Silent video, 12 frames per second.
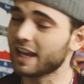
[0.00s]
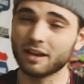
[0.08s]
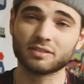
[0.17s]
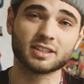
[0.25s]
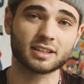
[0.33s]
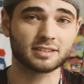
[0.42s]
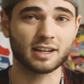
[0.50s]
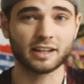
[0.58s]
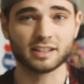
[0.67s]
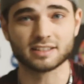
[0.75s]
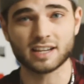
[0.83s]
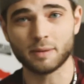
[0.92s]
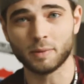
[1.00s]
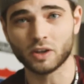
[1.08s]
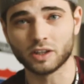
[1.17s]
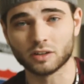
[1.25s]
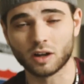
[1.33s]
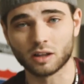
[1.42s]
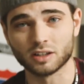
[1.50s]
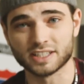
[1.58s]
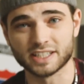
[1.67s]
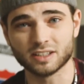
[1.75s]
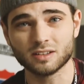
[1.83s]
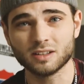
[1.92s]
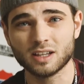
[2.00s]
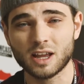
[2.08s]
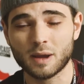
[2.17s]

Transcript: gave 6ix9ine this $10 million deal,